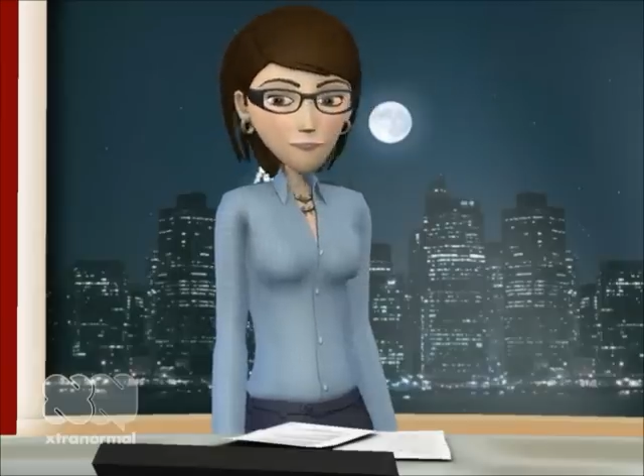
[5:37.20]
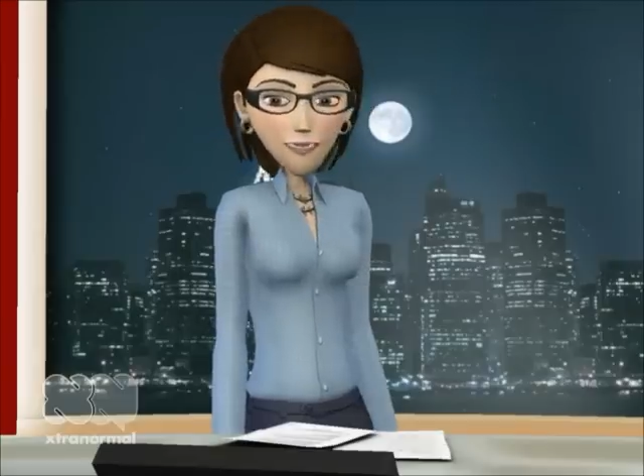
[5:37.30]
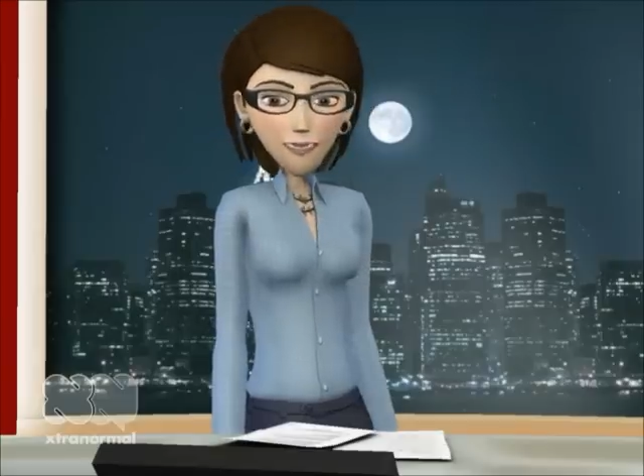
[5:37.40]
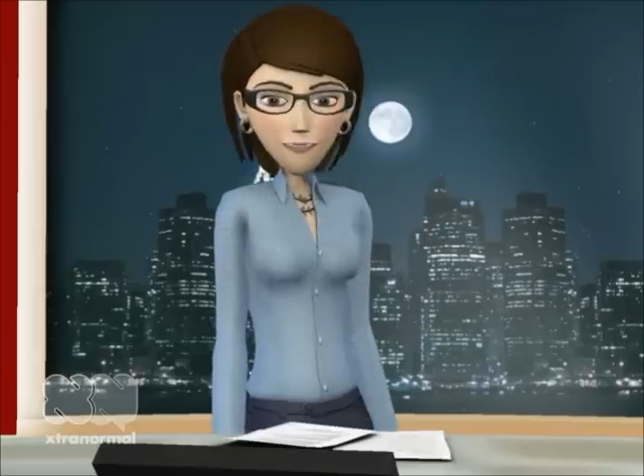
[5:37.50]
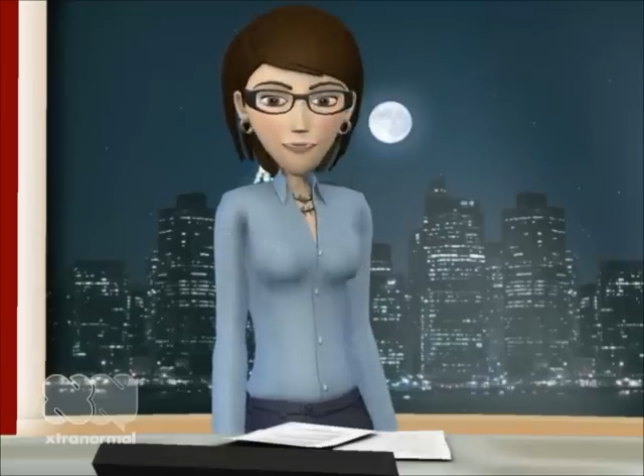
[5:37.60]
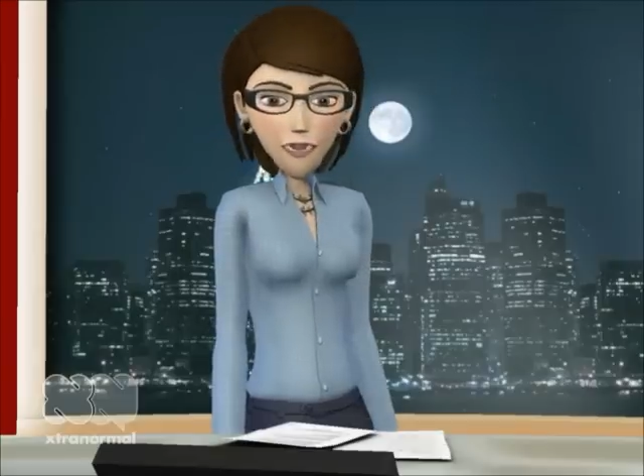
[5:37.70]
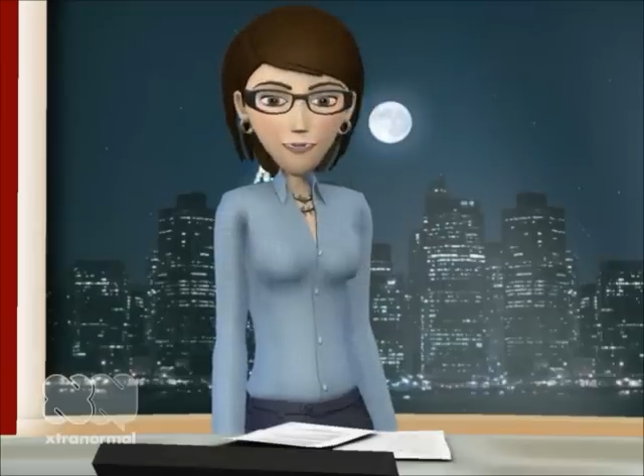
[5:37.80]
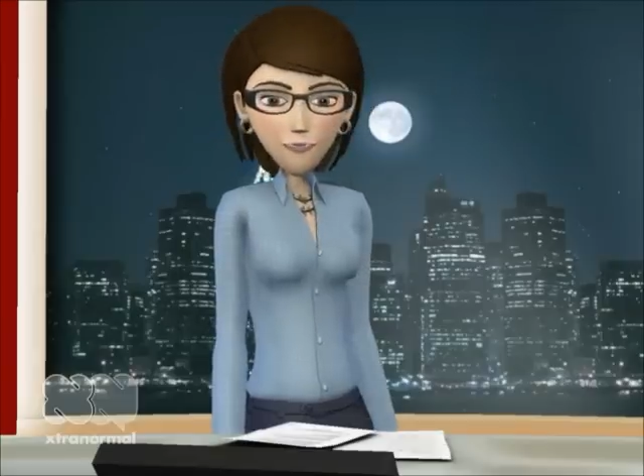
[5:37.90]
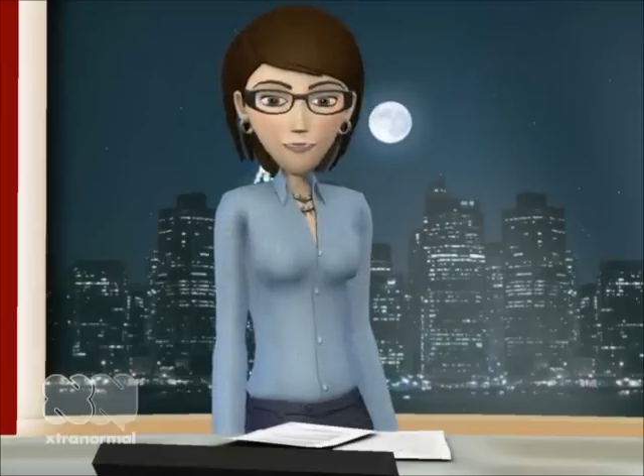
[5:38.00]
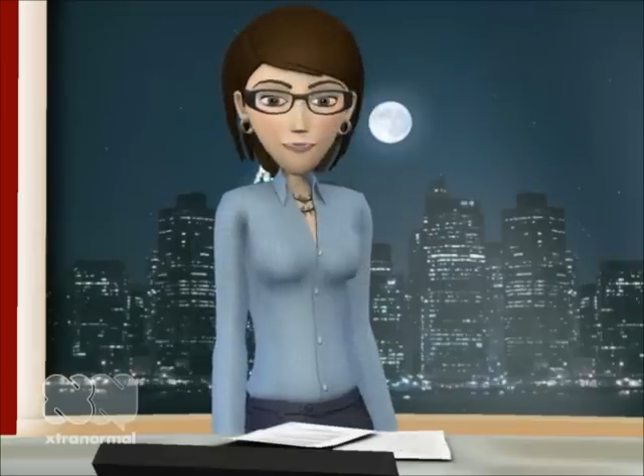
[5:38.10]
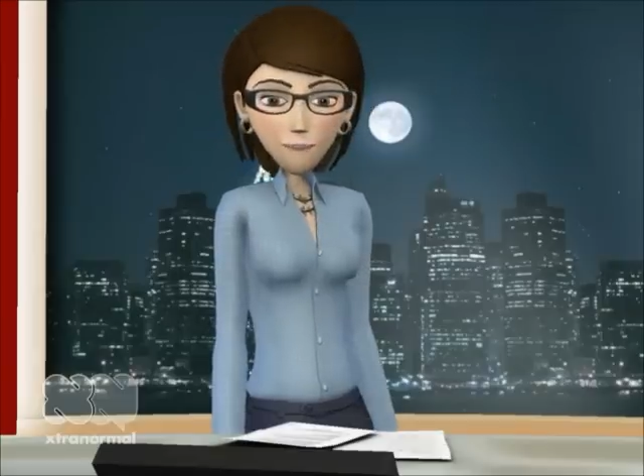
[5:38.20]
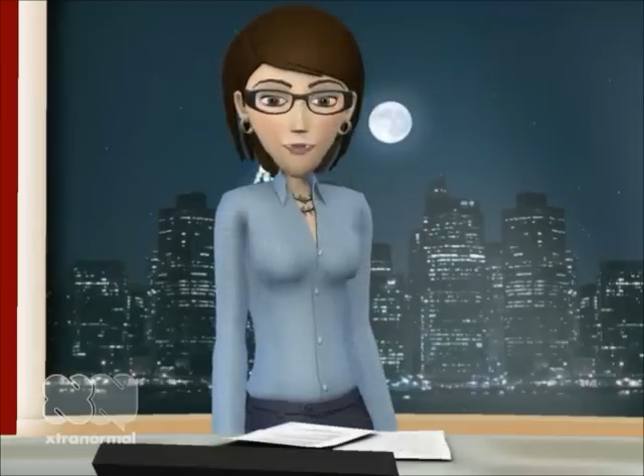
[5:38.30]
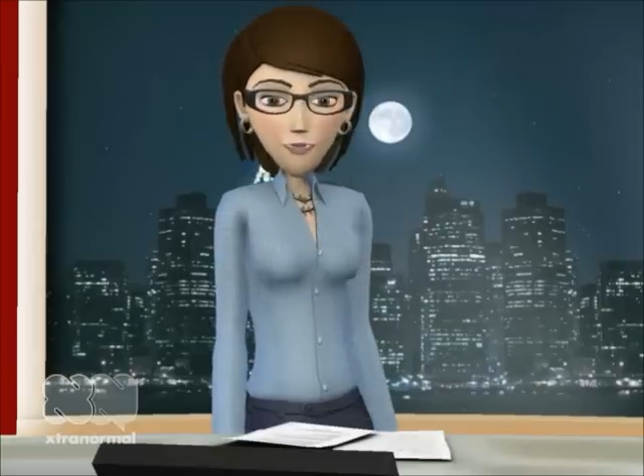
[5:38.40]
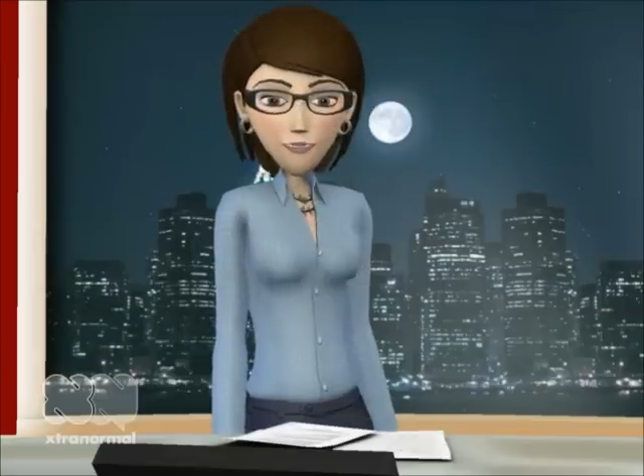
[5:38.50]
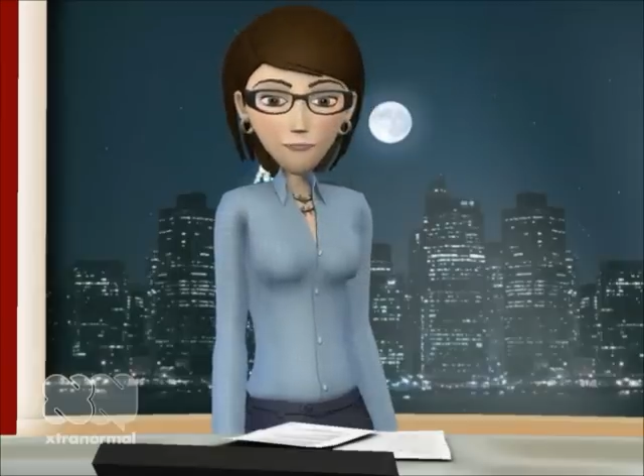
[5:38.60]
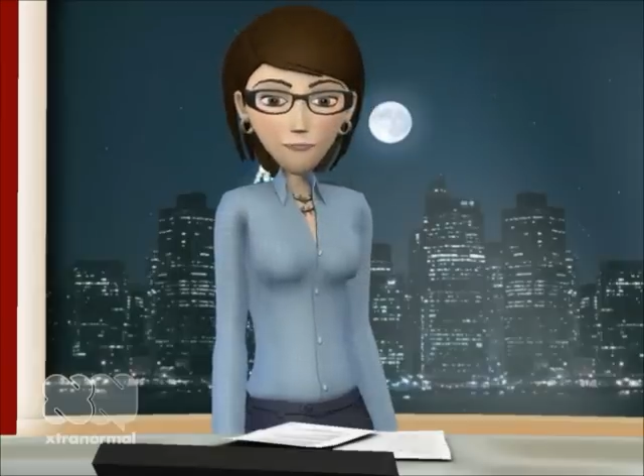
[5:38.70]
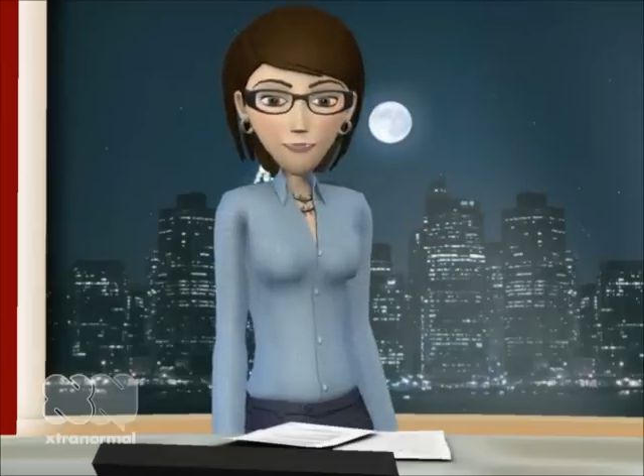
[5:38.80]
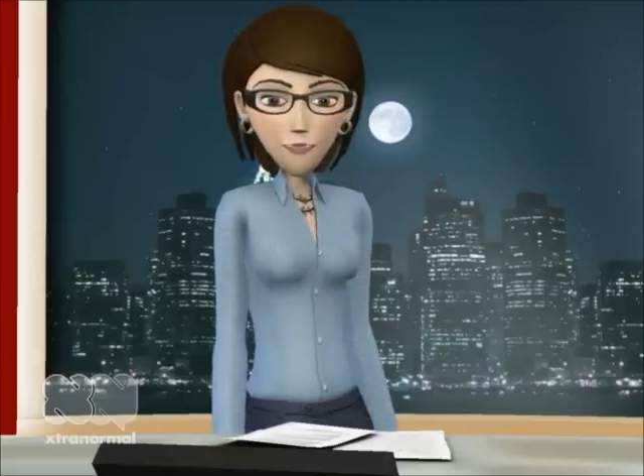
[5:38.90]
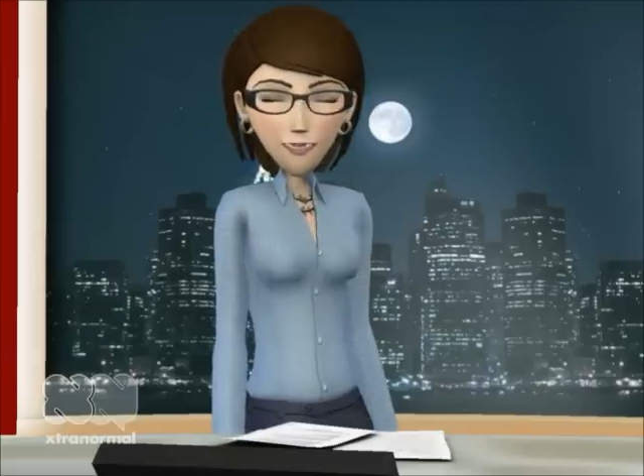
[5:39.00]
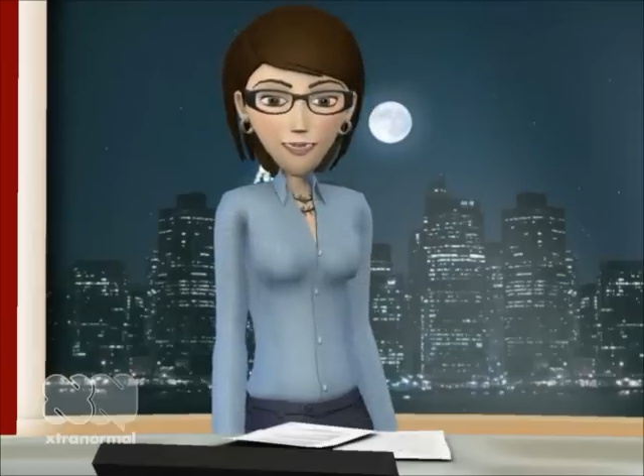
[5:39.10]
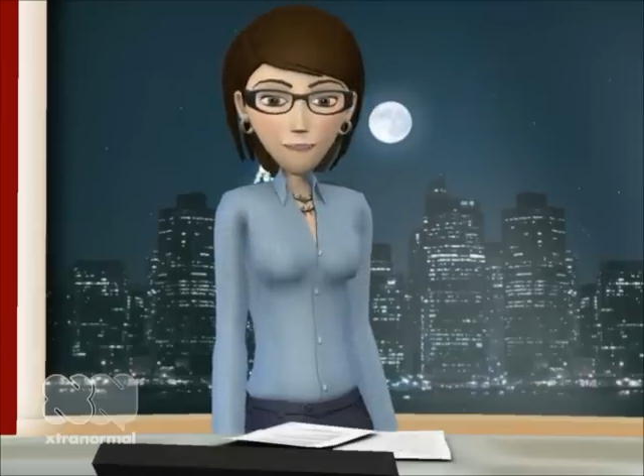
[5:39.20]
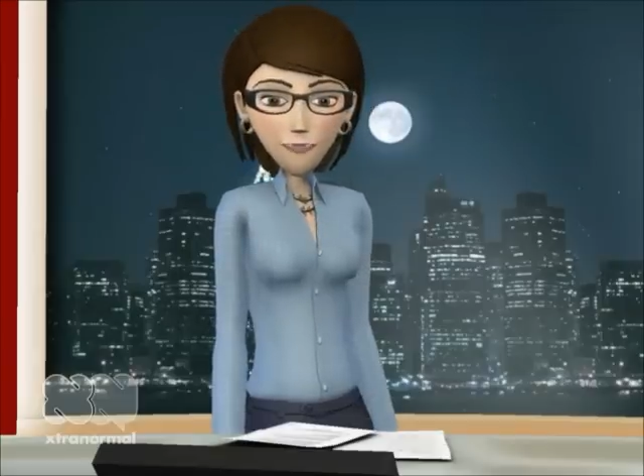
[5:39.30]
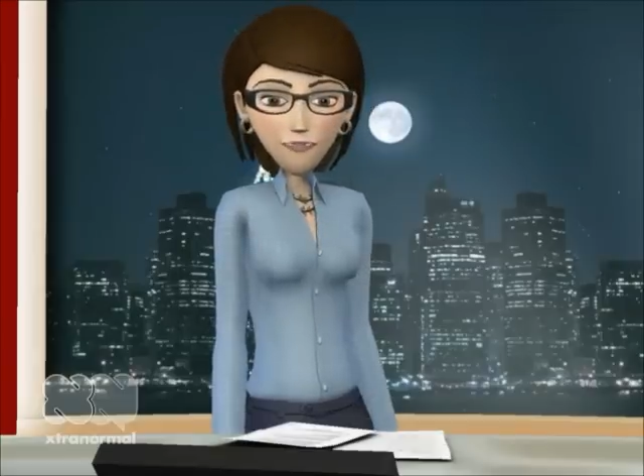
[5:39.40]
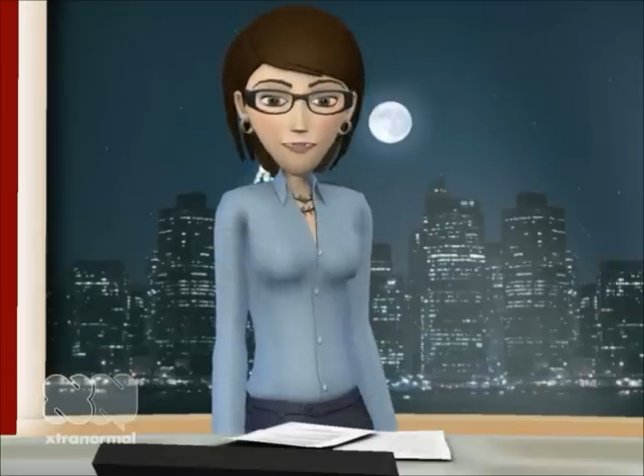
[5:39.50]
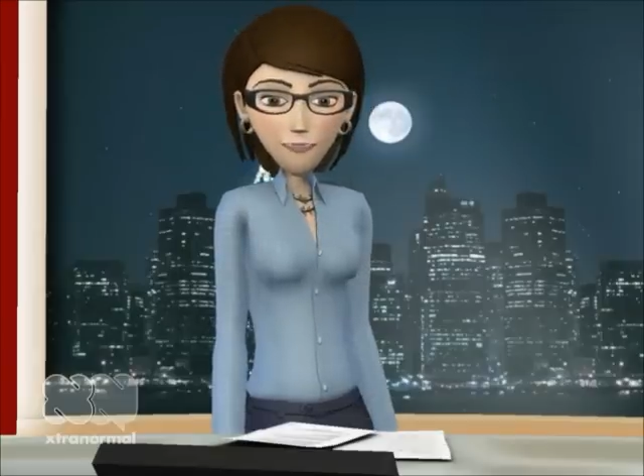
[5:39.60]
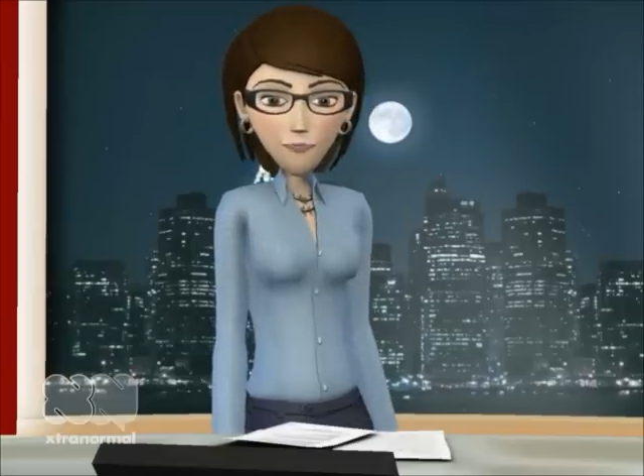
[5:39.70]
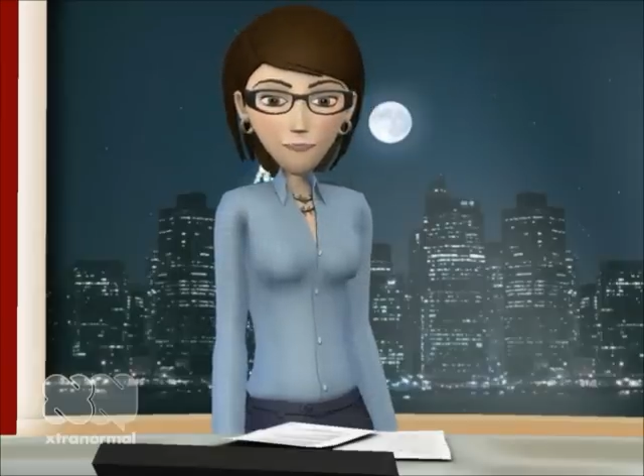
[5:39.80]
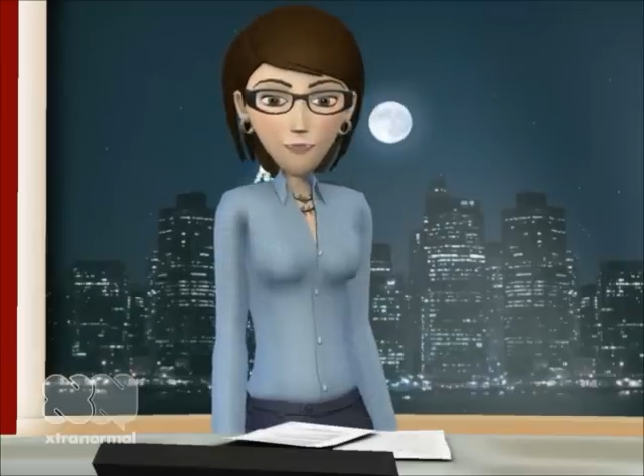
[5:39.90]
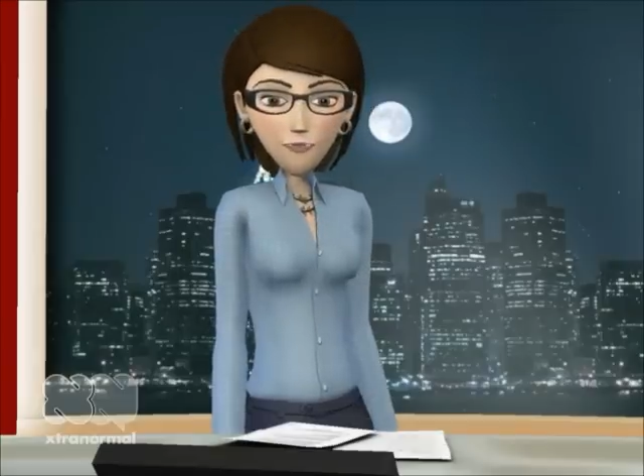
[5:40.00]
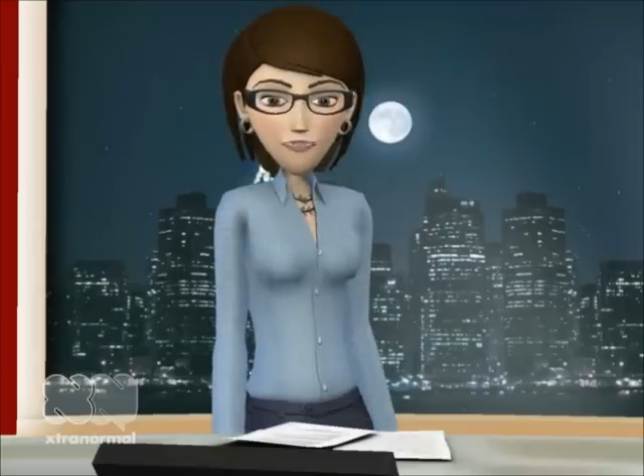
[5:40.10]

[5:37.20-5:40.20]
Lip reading: We will now take a break to hear a message from our